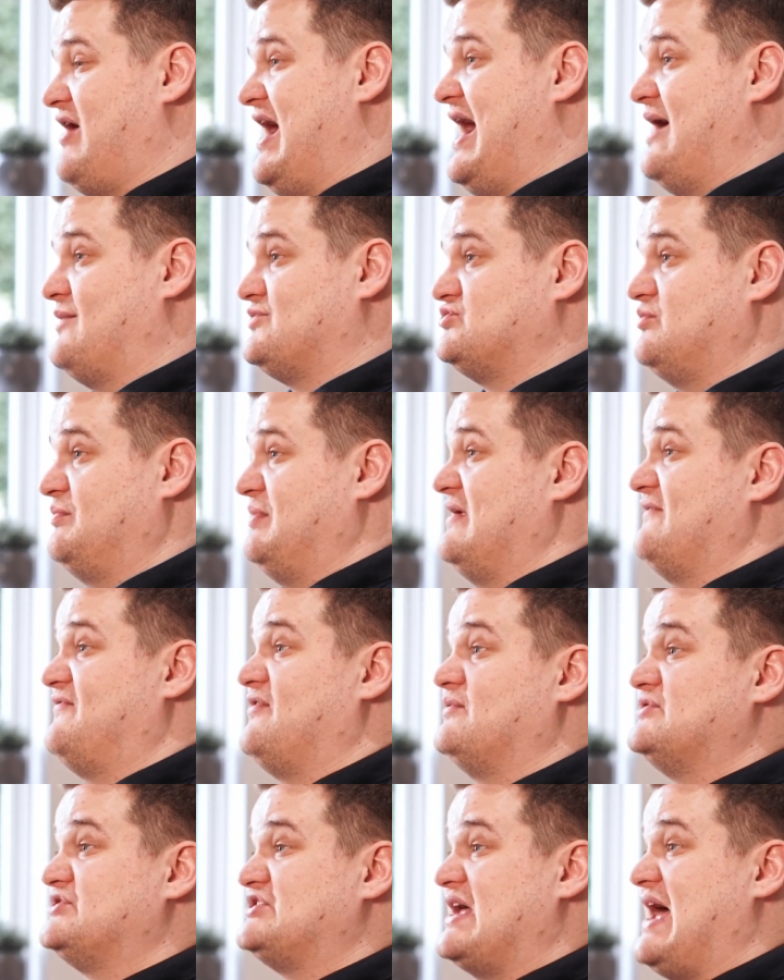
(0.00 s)
a house would be if
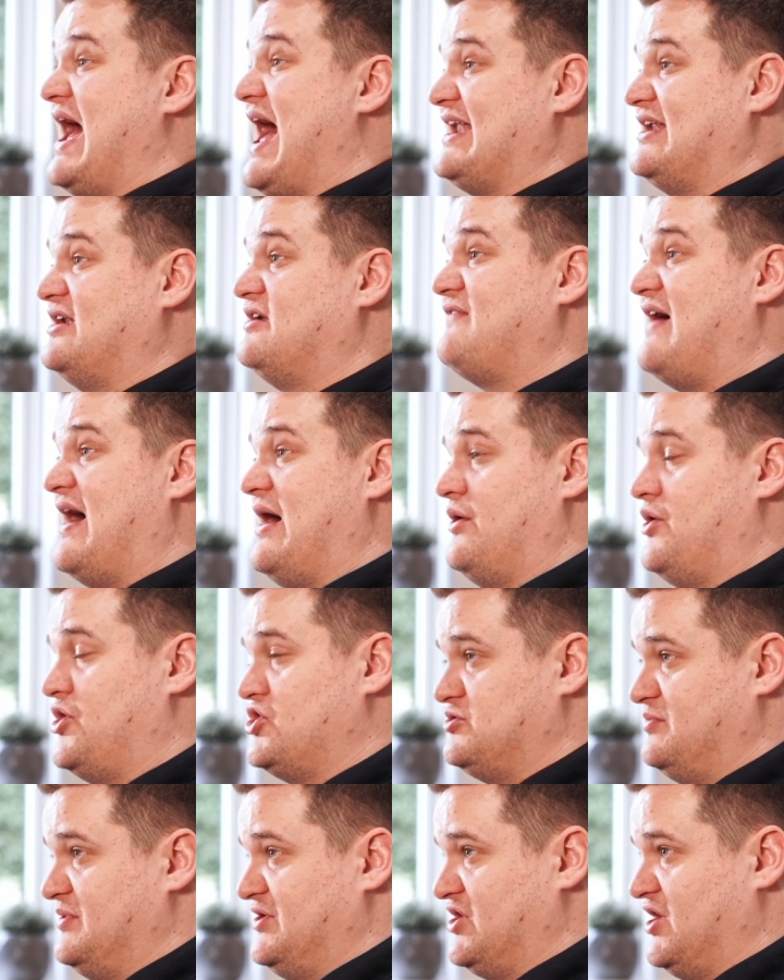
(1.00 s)
there was added value
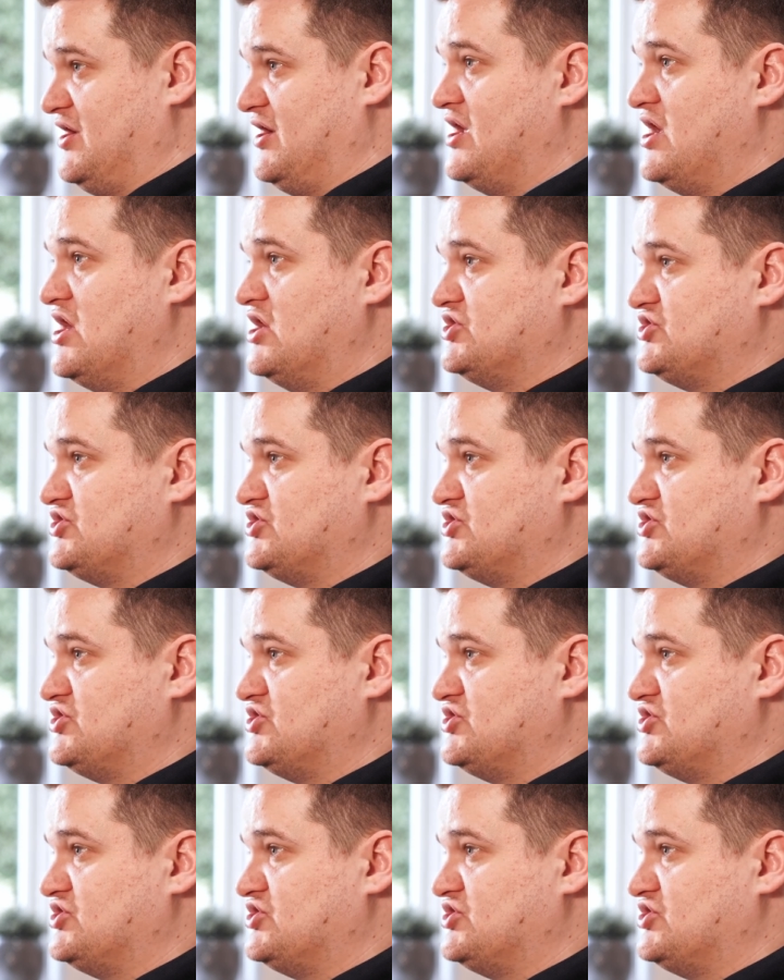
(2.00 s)
to be done.